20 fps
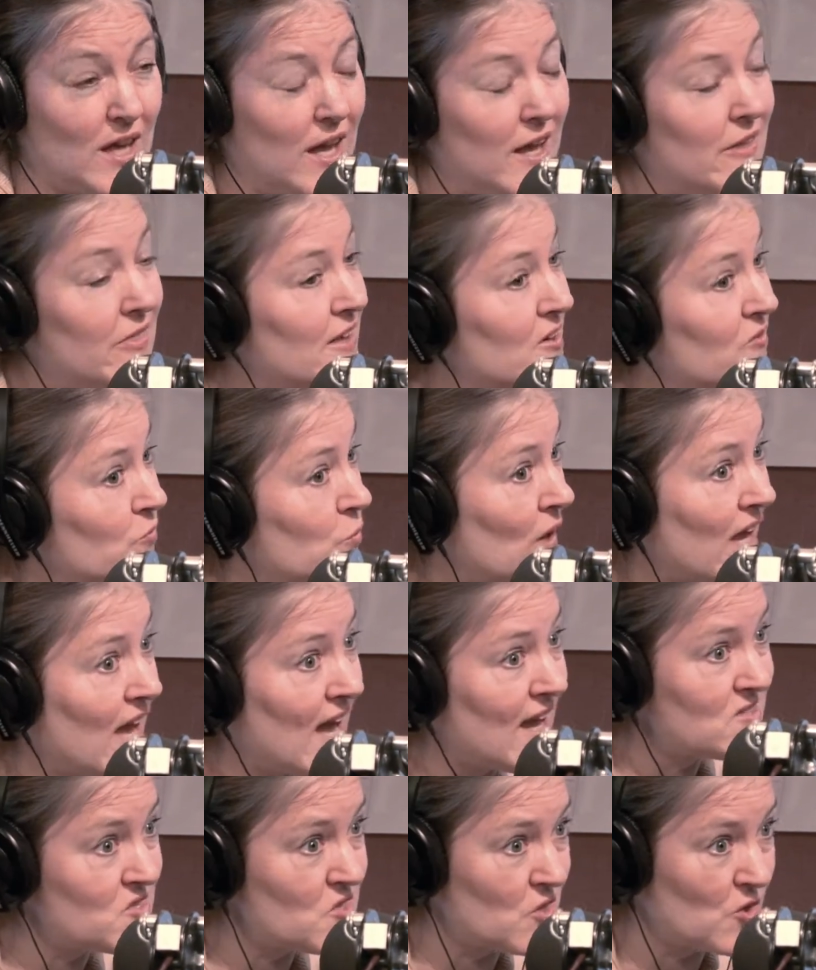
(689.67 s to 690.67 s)
and that if we
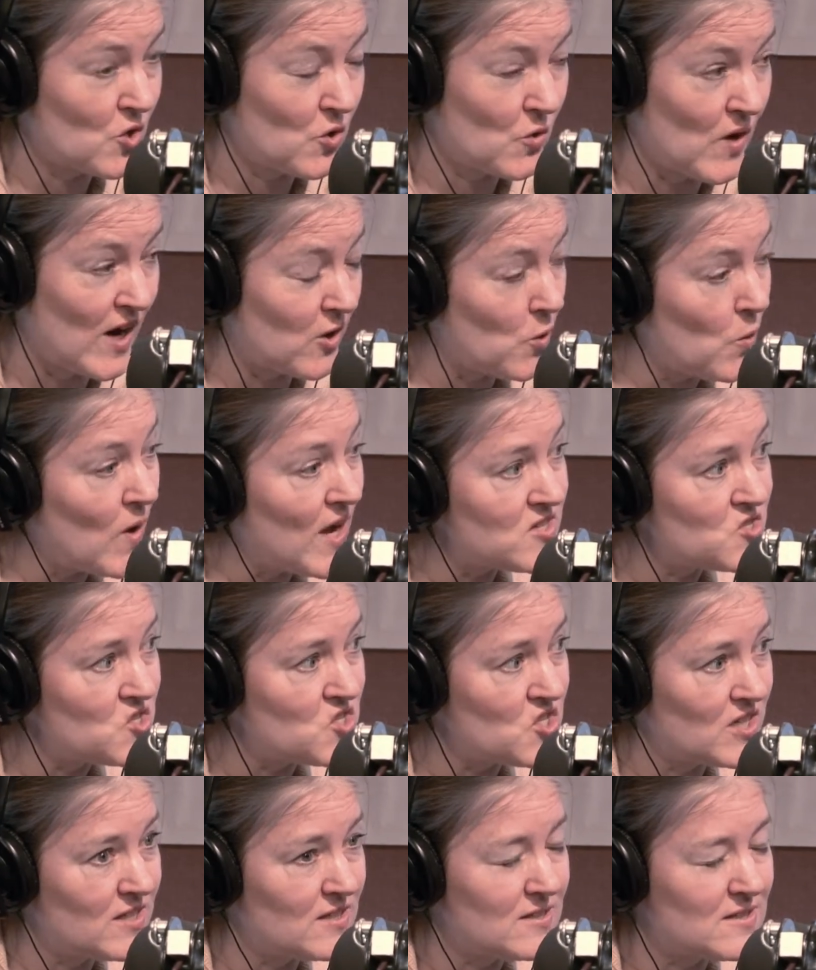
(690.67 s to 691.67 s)
ask the correct
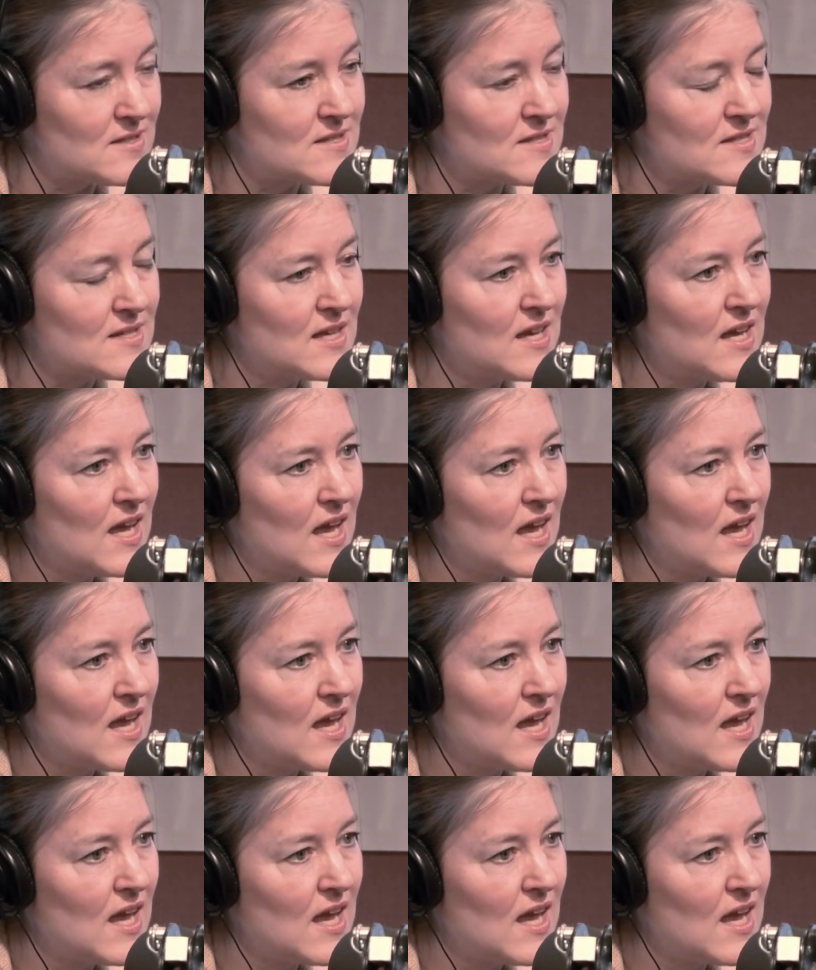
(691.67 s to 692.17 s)
questions